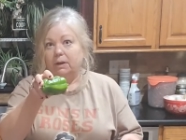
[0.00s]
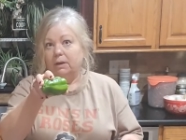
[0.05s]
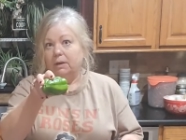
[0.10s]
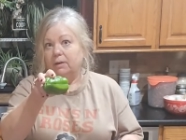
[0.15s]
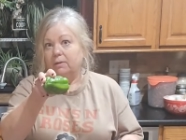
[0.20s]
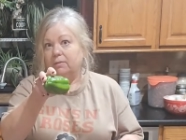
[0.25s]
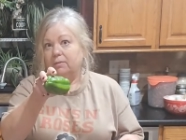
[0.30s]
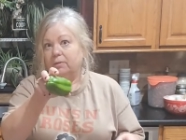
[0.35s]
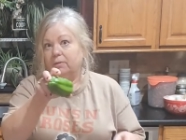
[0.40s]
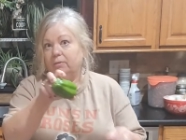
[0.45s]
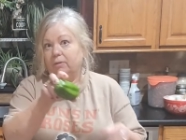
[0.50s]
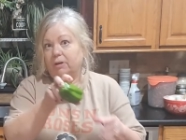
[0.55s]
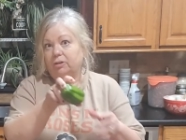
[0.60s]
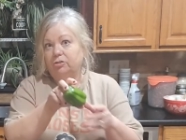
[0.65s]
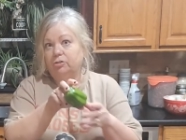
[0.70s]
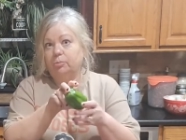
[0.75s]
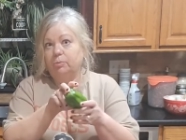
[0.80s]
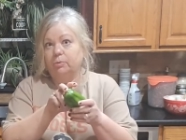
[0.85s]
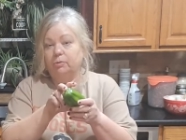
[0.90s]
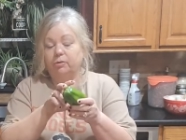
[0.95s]
different
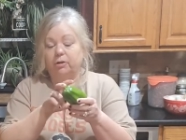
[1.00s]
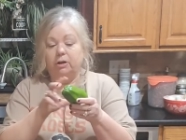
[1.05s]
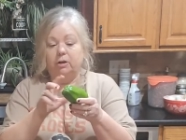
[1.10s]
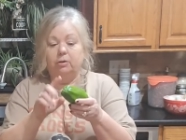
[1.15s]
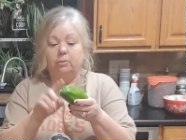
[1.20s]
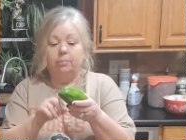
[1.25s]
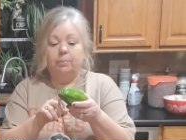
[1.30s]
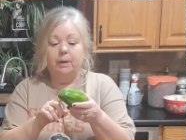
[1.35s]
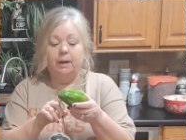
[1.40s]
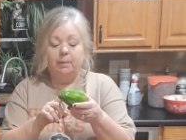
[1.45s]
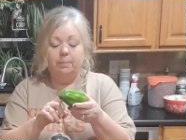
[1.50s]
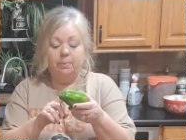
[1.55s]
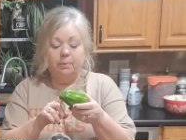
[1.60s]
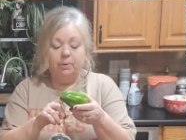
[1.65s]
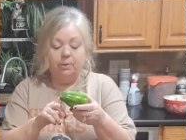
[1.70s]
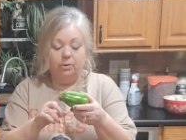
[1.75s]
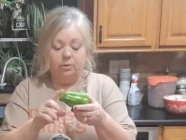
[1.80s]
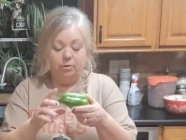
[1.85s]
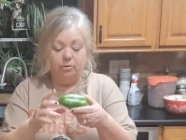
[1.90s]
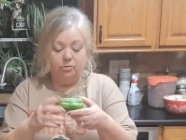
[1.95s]
vegetables like your
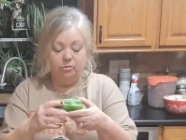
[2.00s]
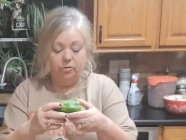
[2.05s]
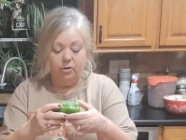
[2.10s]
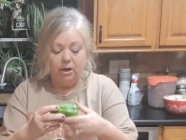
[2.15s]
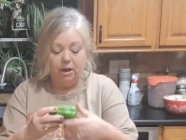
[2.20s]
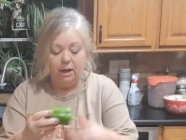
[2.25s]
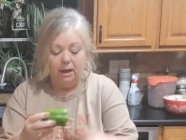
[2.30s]
peppers.